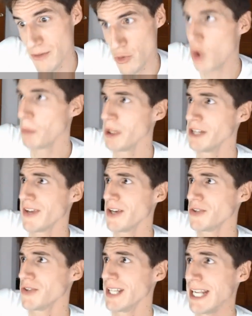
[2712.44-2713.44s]

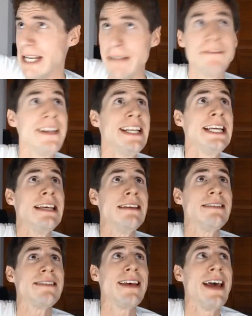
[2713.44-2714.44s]
normalization and
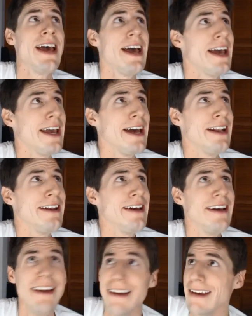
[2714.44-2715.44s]
infinities, and
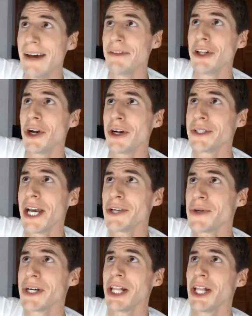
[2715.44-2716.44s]
you have the Large
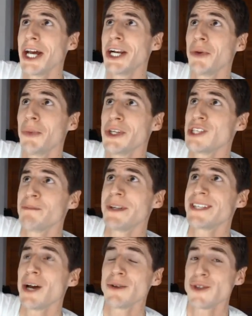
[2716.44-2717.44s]
Hadron Collider, which
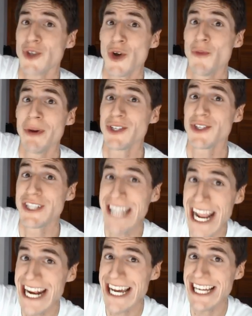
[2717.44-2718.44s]
spits out so much
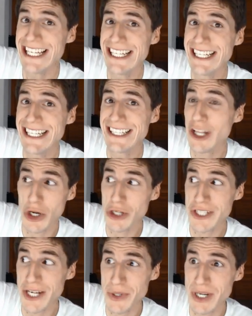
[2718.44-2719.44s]
data. The
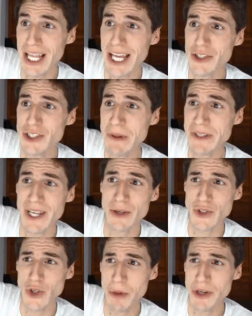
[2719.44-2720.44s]
Large Hadron Collider spits
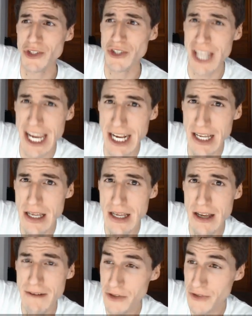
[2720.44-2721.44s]
out so much data.
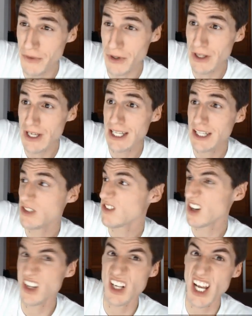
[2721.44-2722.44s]
First of all, it
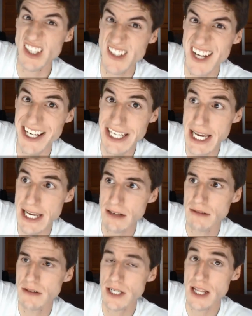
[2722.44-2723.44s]
started in 1998,
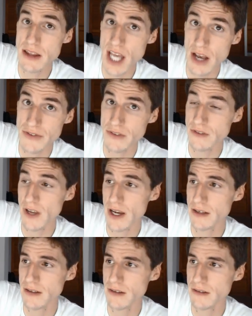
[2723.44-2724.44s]
10,000
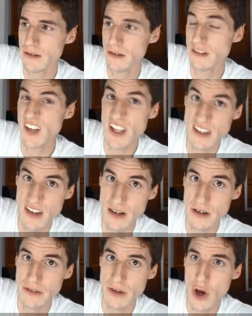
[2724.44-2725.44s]
scientists, 10
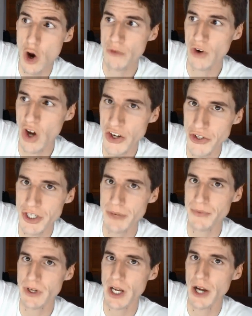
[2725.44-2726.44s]
years, over 100
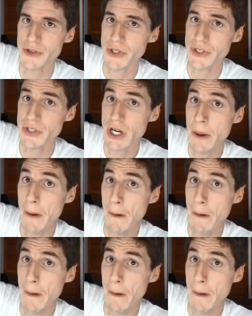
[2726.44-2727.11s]
different countries,